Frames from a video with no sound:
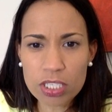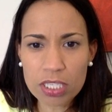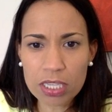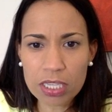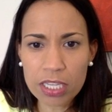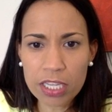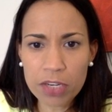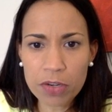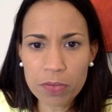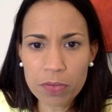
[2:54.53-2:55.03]
a
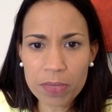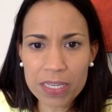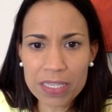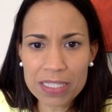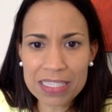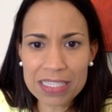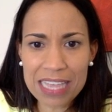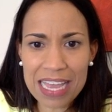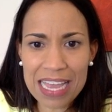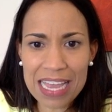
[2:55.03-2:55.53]
little
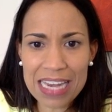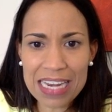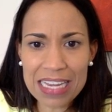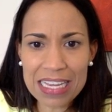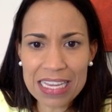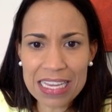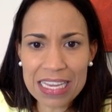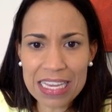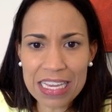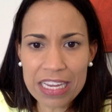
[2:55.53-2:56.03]
bit, and in
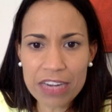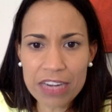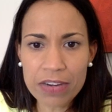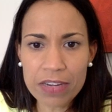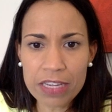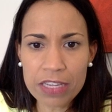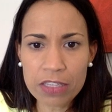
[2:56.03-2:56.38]
here